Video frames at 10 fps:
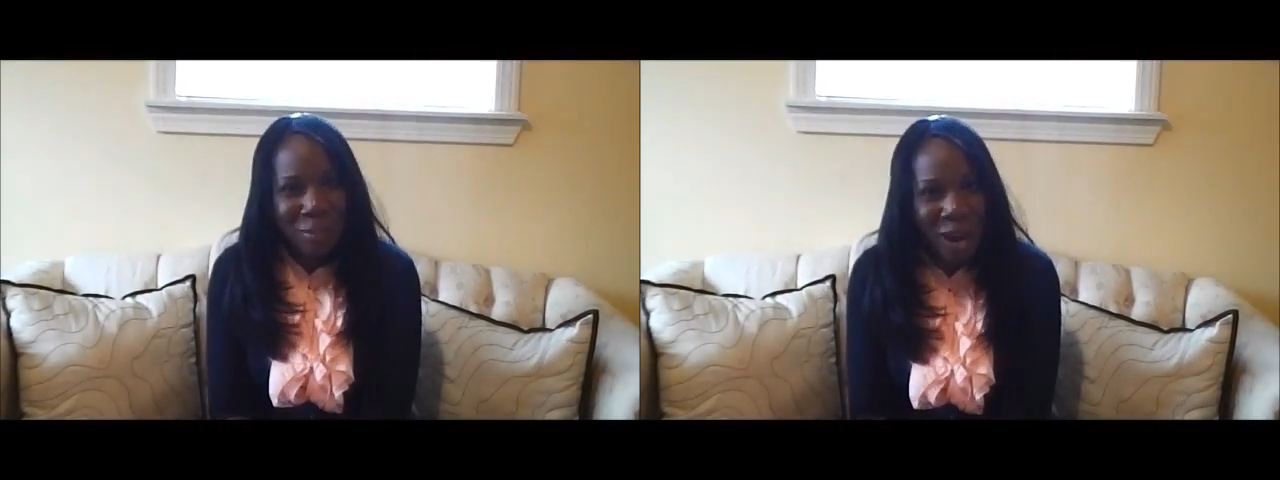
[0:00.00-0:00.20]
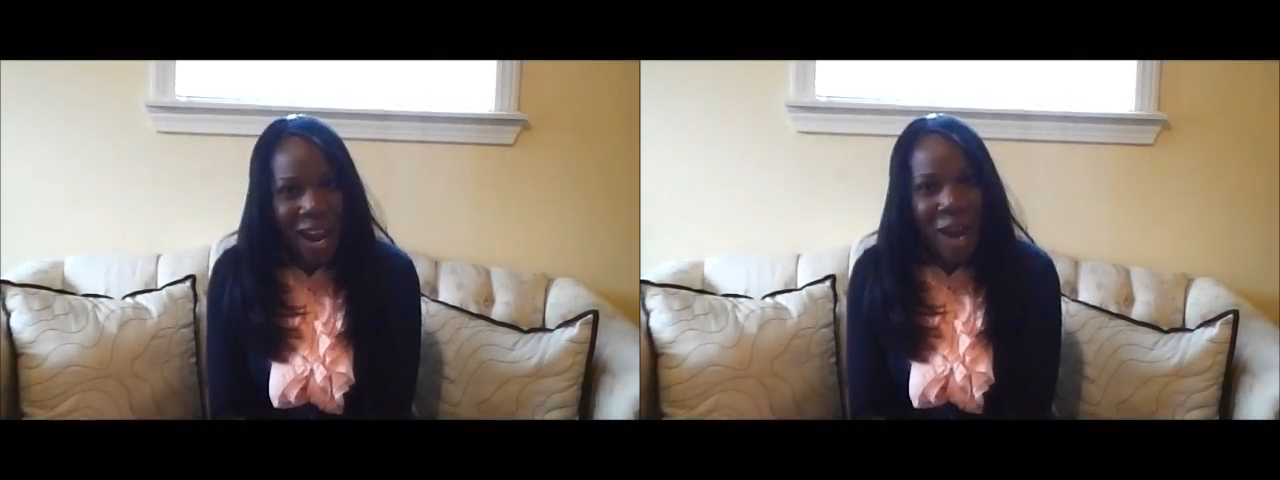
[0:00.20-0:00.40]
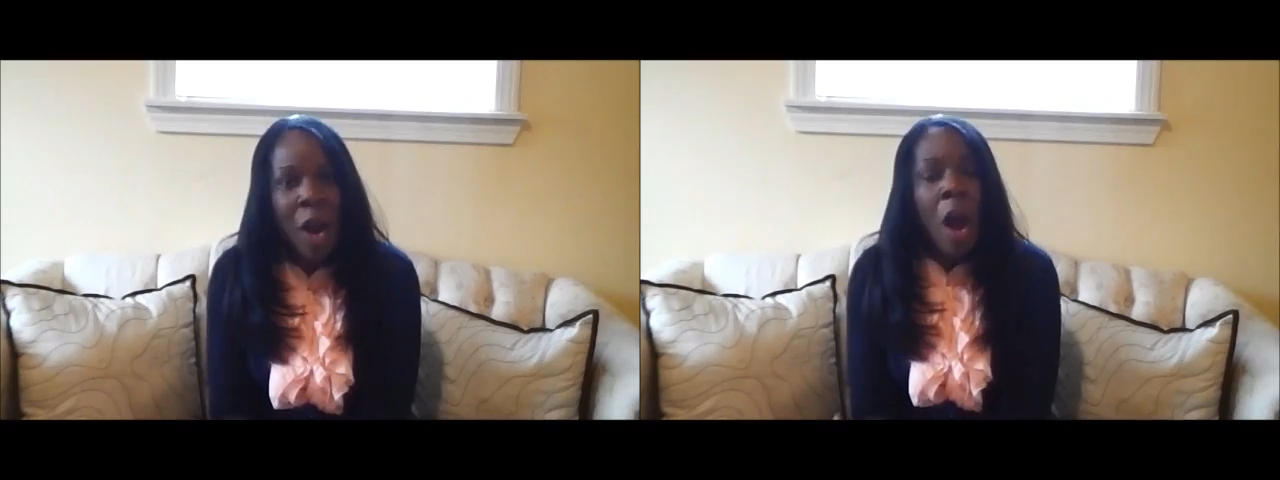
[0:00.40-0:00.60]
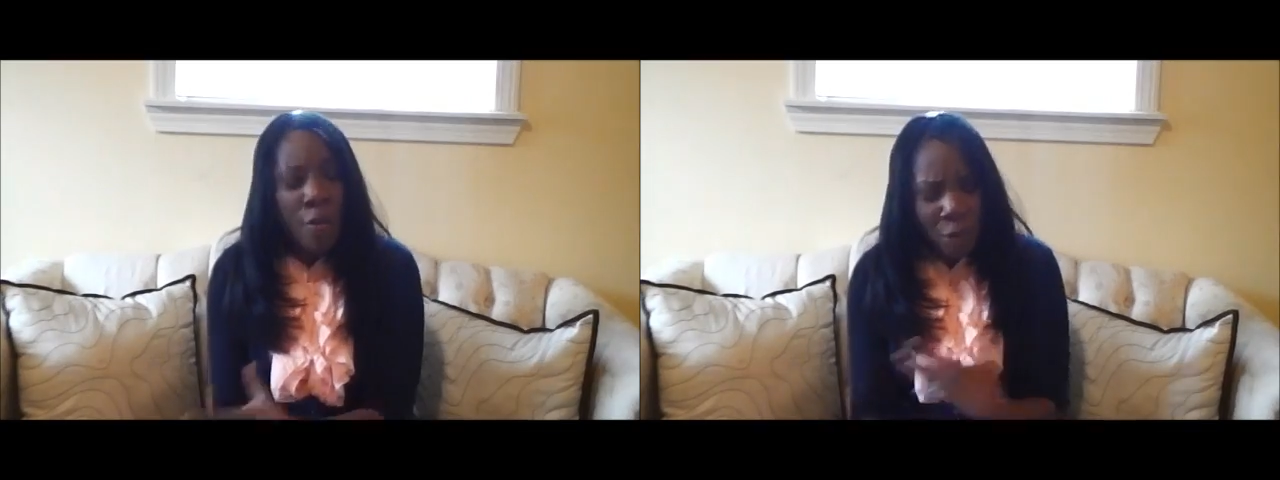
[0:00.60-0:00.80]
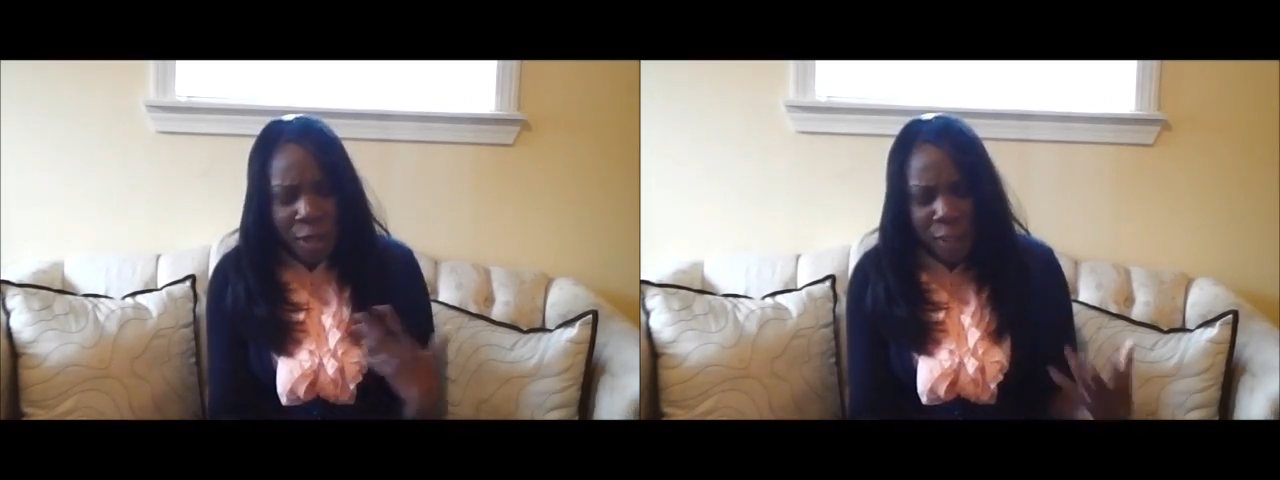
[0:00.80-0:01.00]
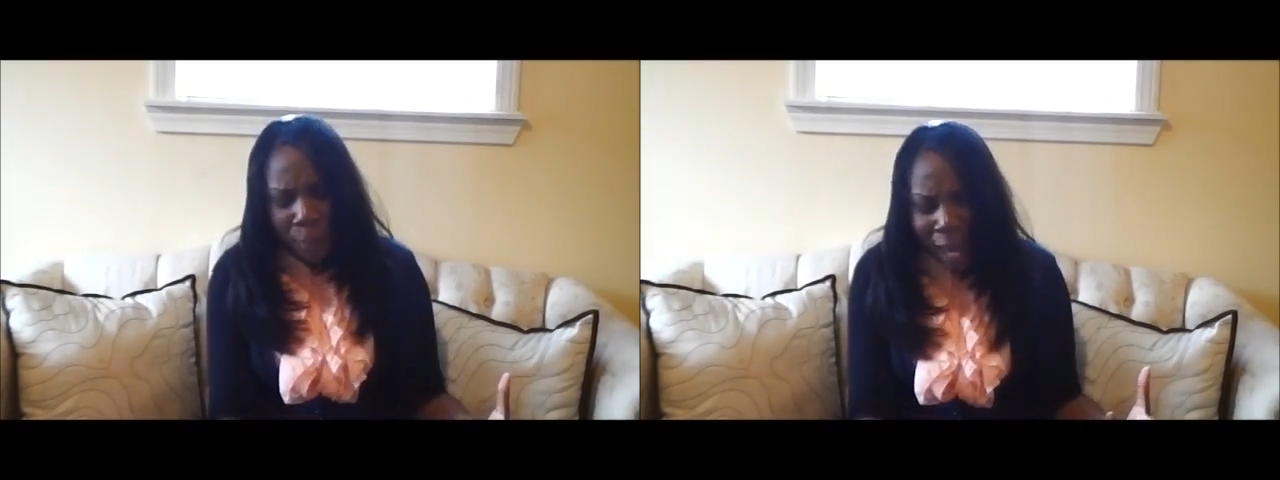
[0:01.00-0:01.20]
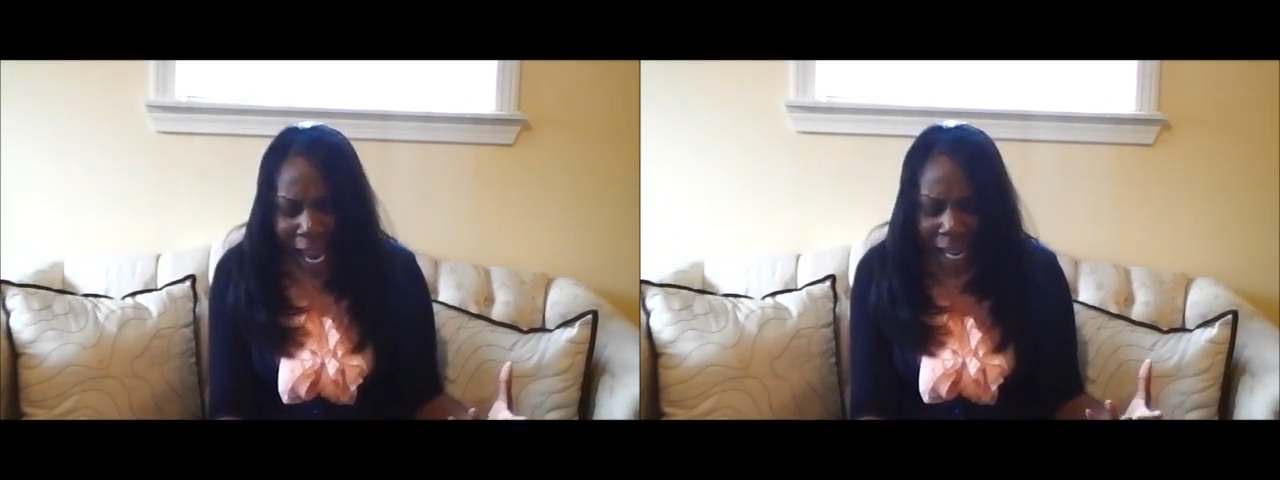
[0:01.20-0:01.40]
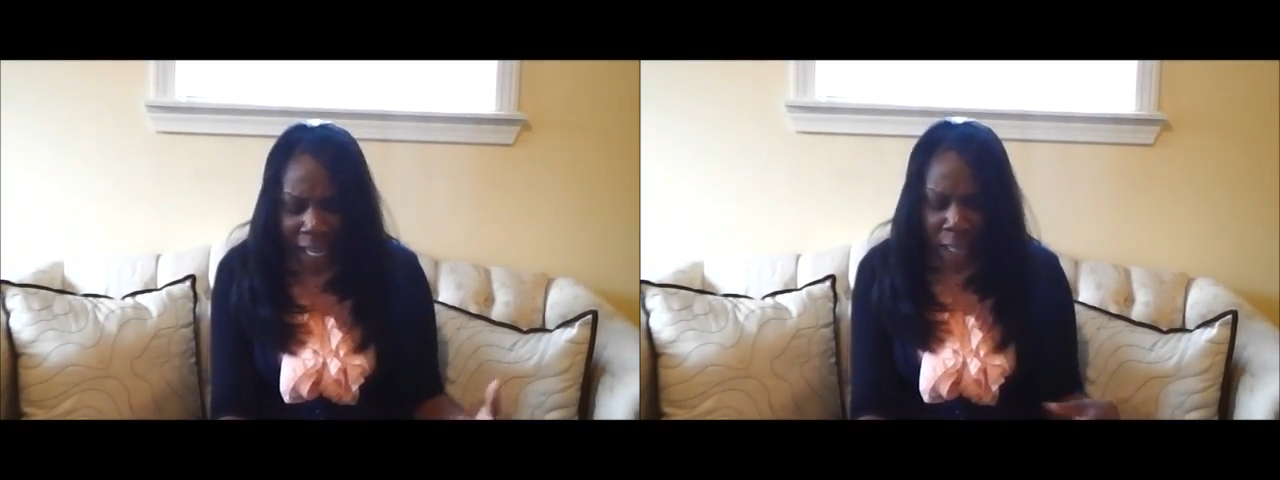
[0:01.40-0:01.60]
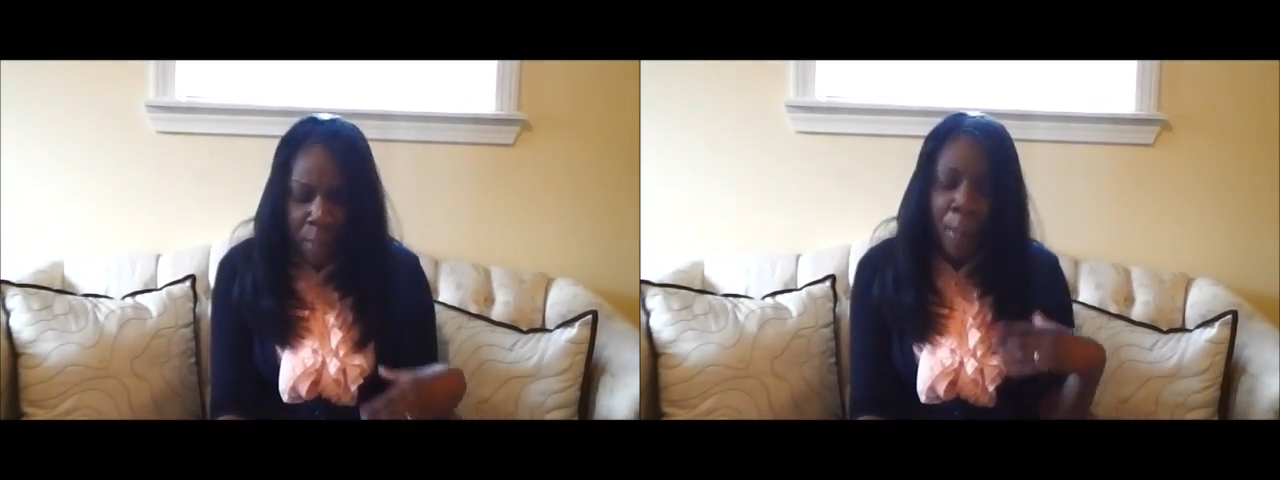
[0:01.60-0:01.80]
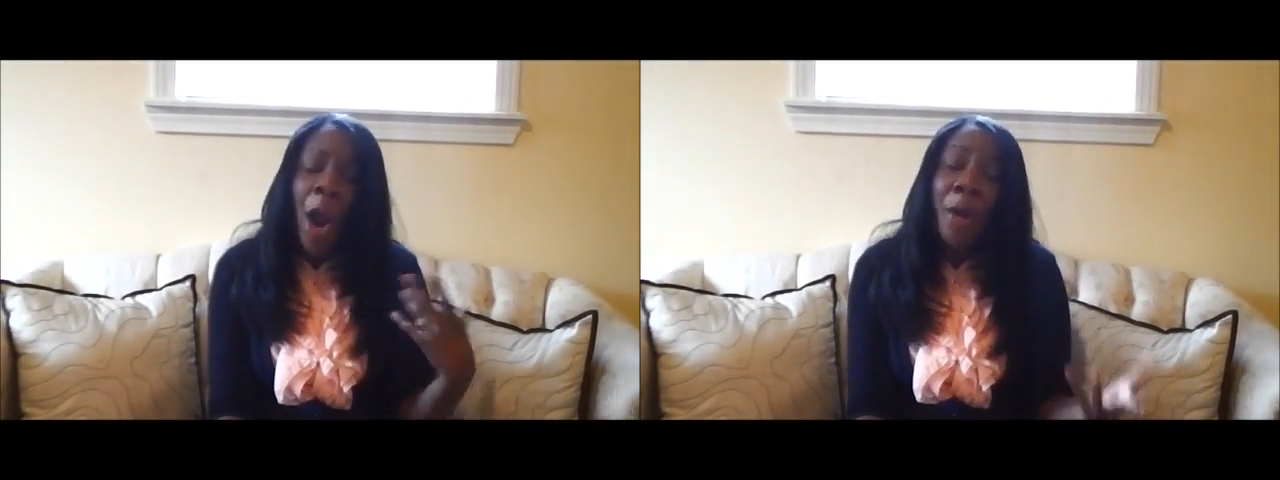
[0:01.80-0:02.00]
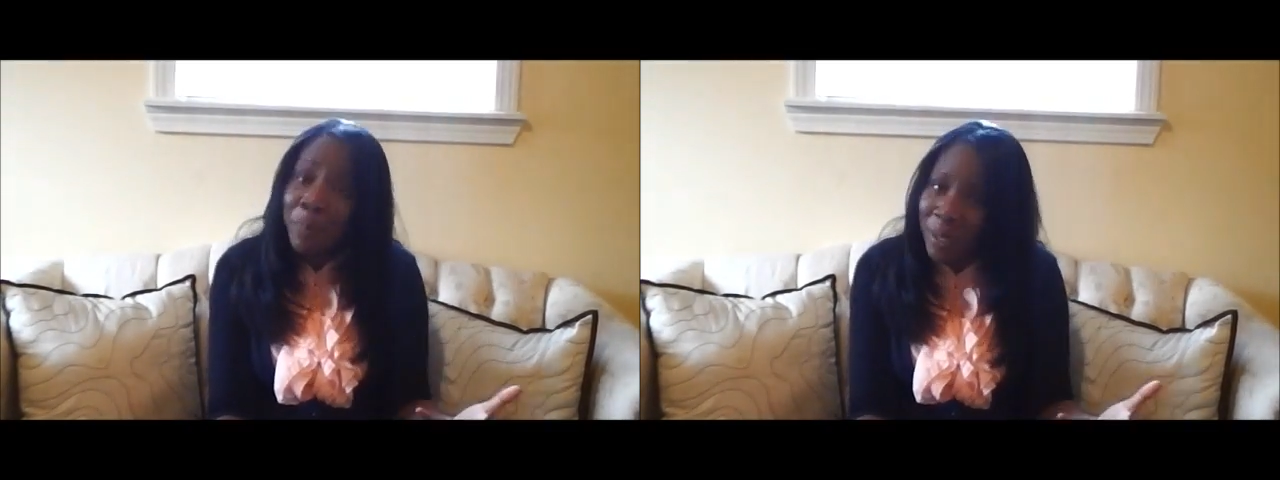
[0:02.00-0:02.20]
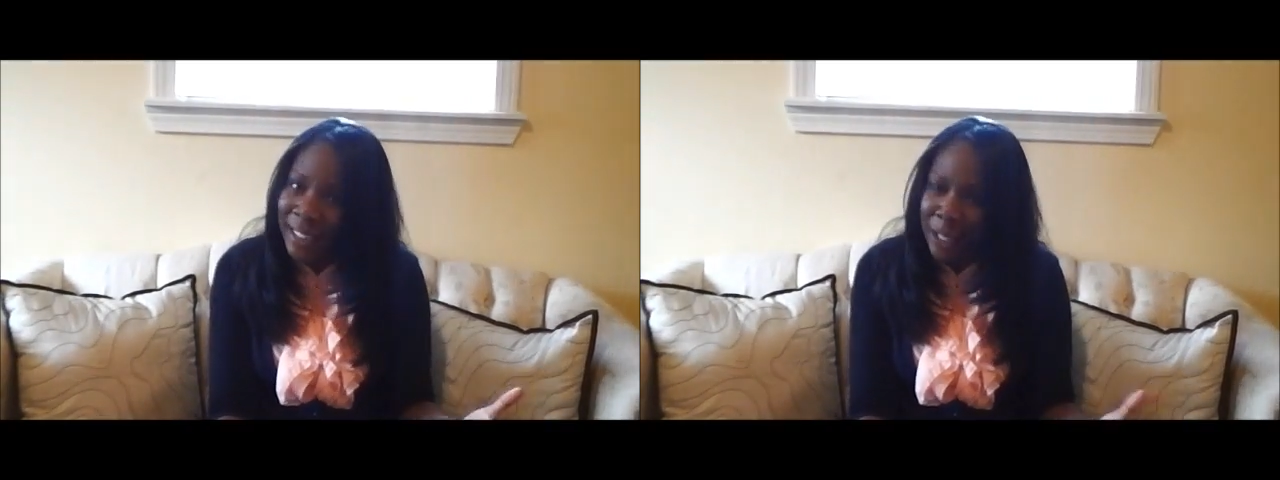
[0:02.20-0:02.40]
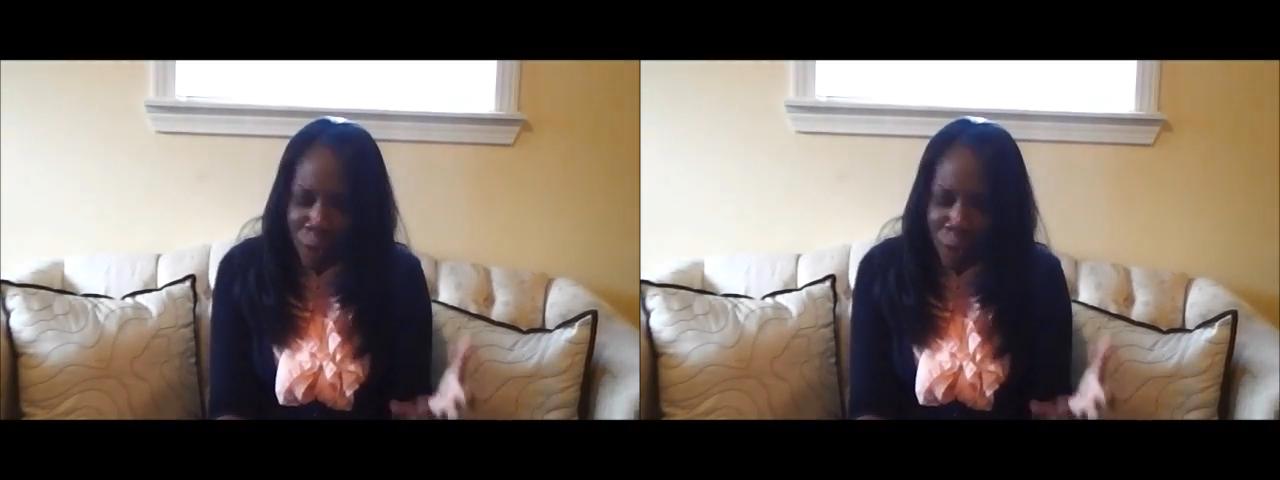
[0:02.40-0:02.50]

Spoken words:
Brown, for explaining the purpose